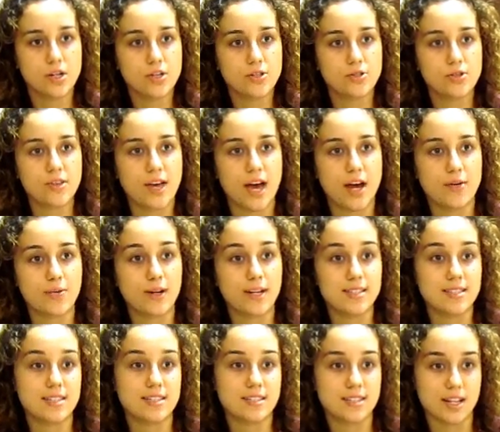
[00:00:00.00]
So that
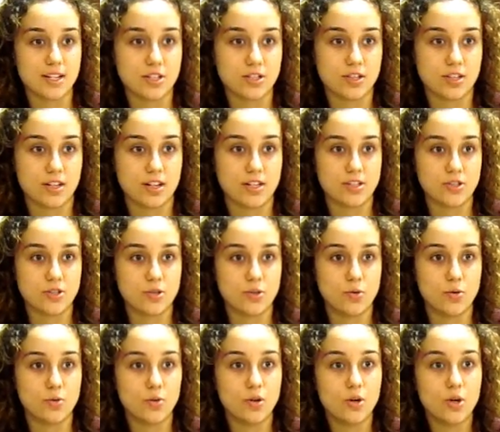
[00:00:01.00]
raises tension as
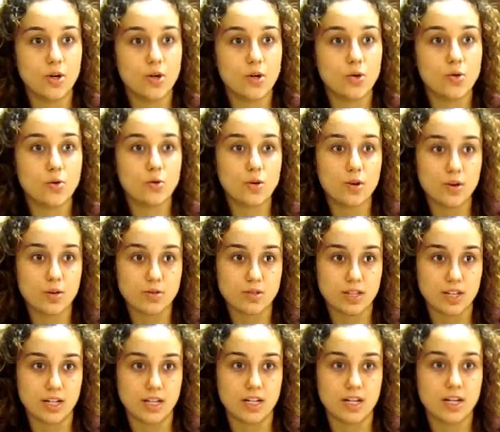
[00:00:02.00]
to who knows
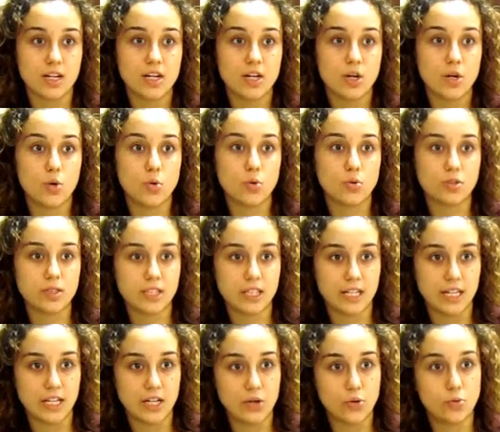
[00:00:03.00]
it, who's
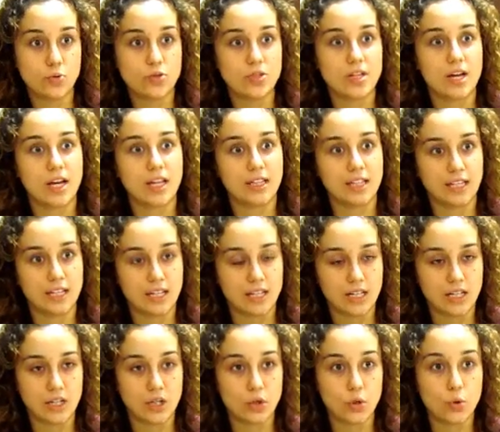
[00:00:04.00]
leading, who's not
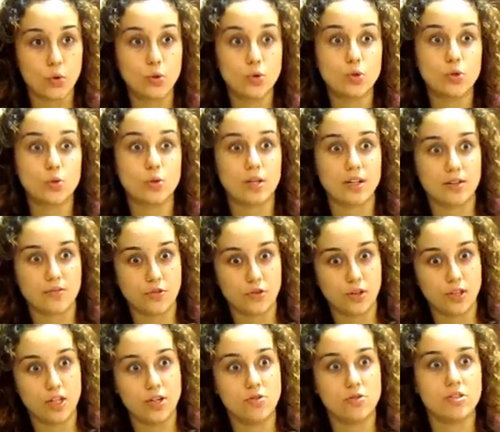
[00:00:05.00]
leading, who's doing it
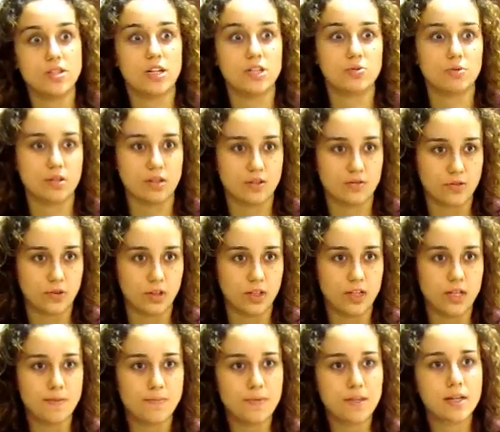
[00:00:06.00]
fully, who's not doing it
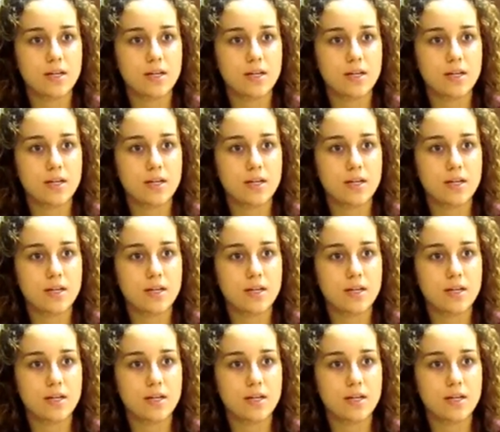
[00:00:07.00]
fully.